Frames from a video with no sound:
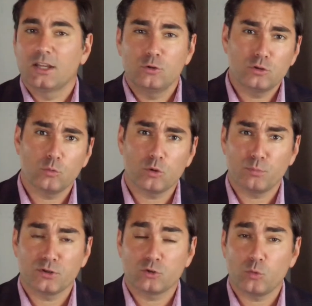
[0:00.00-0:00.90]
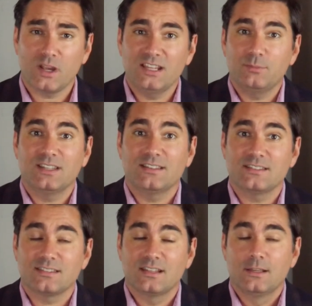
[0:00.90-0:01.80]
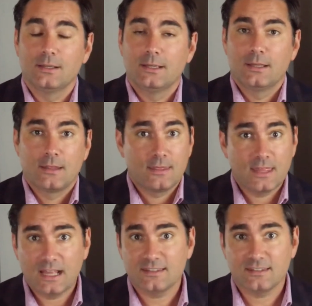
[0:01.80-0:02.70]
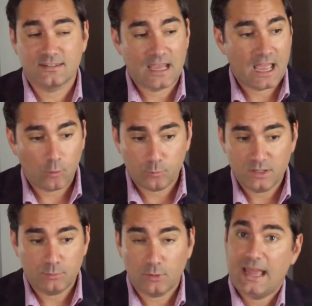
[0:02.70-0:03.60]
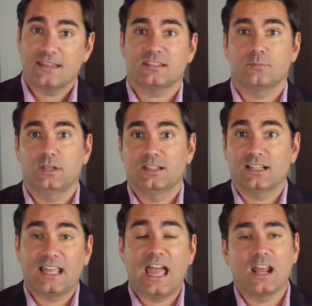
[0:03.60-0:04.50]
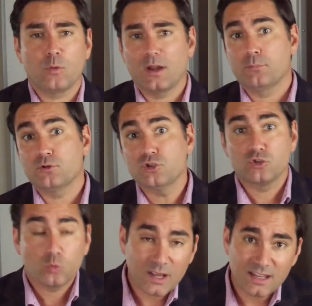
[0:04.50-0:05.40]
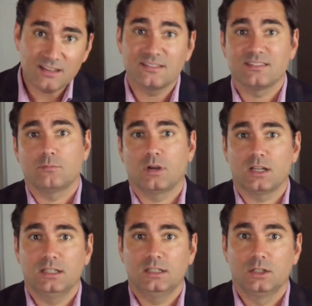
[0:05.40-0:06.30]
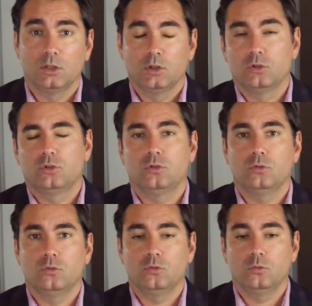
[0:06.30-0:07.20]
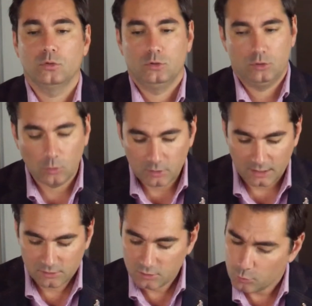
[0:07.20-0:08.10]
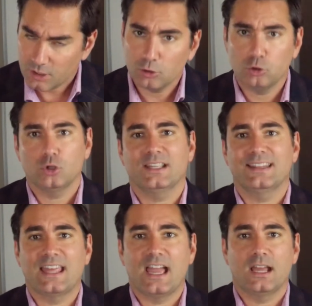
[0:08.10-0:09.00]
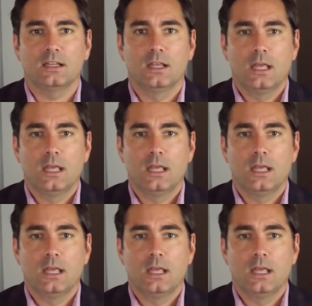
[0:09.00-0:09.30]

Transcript: I use the word persuade because that's how people ask me. They're like, how do I persuade somebody to donate? So we're going to look at that,